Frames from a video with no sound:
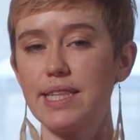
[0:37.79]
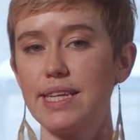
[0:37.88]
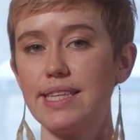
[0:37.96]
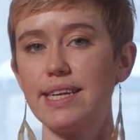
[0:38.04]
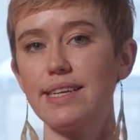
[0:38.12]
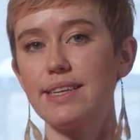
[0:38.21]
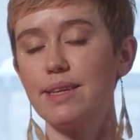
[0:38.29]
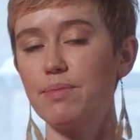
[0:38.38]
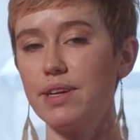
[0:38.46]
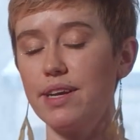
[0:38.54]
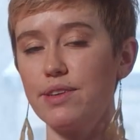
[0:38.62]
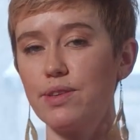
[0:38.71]
then sent to
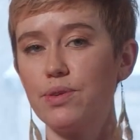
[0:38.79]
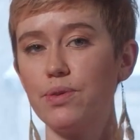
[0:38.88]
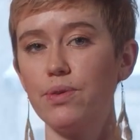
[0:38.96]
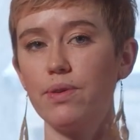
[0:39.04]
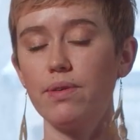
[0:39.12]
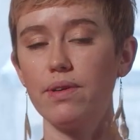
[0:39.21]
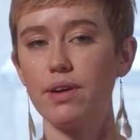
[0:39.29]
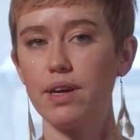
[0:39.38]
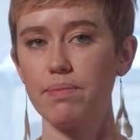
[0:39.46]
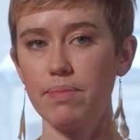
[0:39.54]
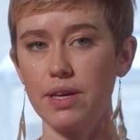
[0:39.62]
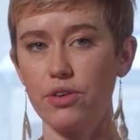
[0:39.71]
someone else who
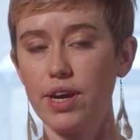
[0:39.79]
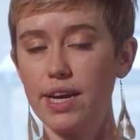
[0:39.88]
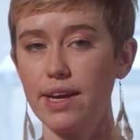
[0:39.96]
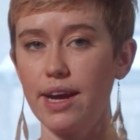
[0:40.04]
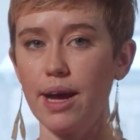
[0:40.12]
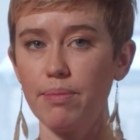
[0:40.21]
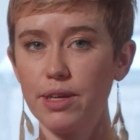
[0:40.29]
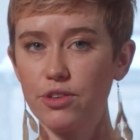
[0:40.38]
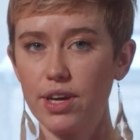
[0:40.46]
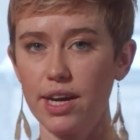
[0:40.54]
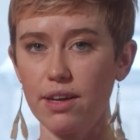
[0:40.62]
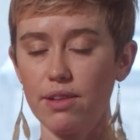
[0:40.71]
created a humming
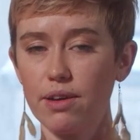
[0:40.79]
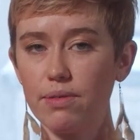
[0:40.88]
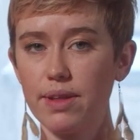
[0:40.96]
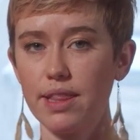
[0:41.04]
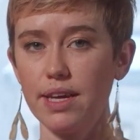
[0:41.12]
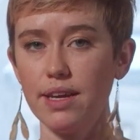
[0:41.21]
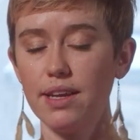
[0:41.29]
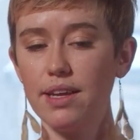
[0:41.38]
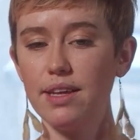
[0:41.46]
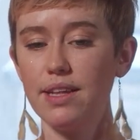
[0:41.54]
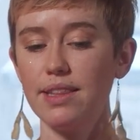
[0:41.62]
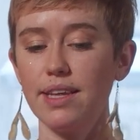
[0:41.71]
track along with it.
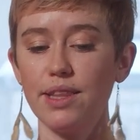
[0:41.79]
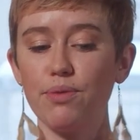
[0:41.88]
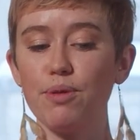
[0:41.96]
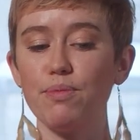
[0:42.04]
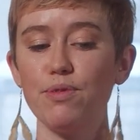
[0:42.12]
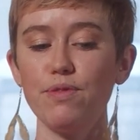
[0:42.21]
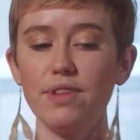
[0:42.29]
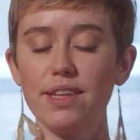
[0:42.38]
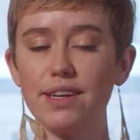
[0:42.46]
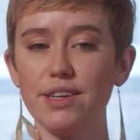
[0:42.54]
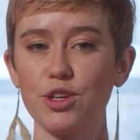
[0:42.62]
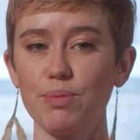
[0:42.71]
Then they removed
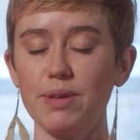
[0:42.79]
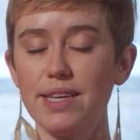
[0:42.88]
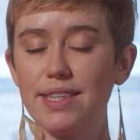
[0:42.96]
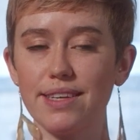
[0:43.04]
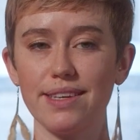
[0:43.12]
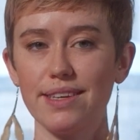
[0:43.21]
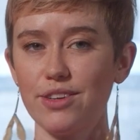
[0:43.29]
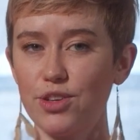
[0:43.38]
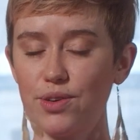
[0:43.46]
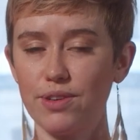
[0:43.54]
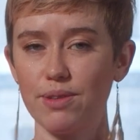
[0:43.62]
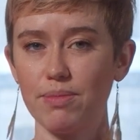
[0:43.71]
the initial piece and didn't
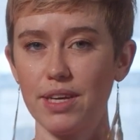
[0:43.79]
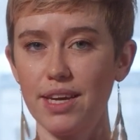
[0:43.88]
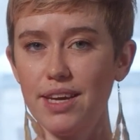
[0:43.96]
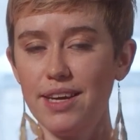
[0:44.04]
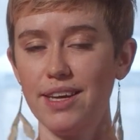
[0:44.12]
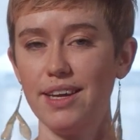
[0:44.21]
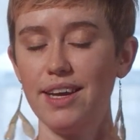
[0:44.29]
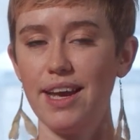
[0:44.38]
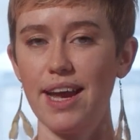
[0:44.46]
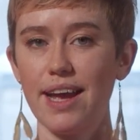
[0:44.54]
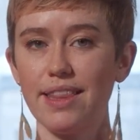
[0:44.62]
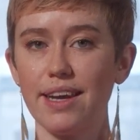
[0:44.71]
show it to me,
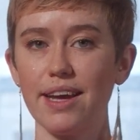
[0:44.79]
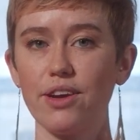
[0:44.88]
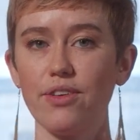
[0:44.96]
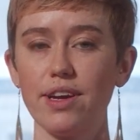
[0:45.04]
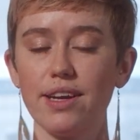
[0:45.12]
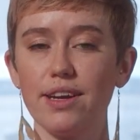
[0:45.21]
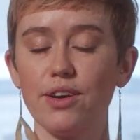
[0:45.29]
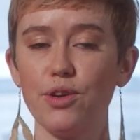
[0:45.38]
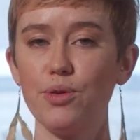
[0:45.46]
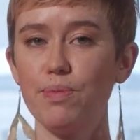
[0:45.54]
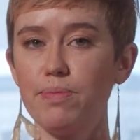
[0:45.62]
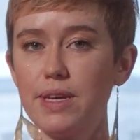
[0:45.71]
and then I created a
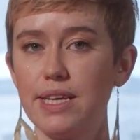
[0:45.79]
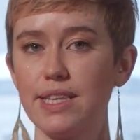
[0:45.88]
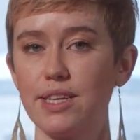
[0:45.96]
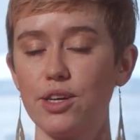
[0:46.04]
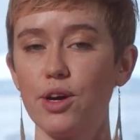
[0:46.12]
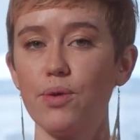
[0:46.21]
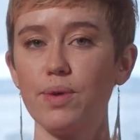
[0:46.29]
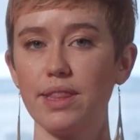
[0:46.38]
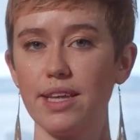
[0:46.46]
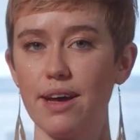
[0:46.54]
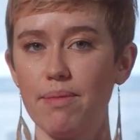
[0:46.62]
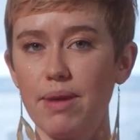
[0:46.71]
new piece to go
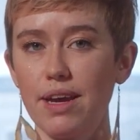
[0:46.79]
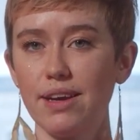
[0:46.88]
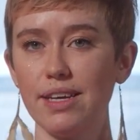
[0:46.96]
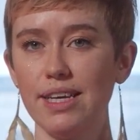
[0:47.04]
with the humming.